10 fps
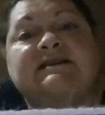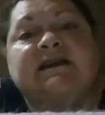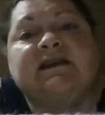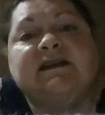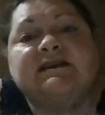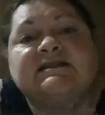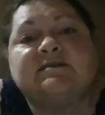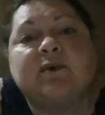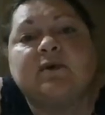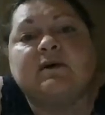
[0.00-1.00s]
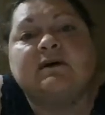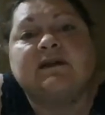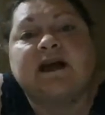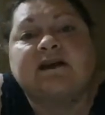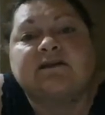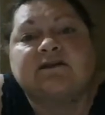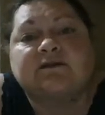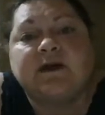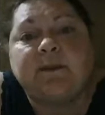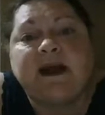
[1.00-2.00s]
I think it's more like a
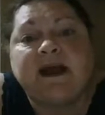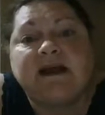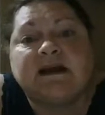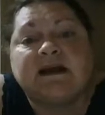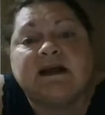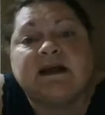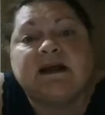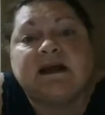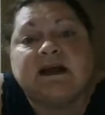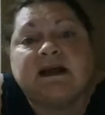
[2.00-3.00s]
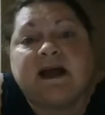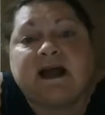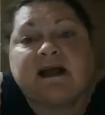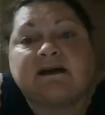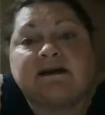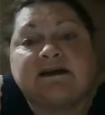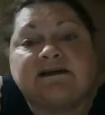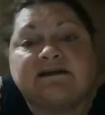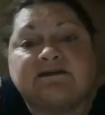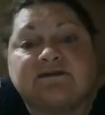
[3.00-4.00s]
3 weight, and
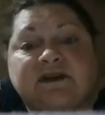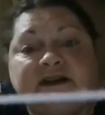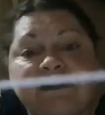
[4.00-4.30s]
it's really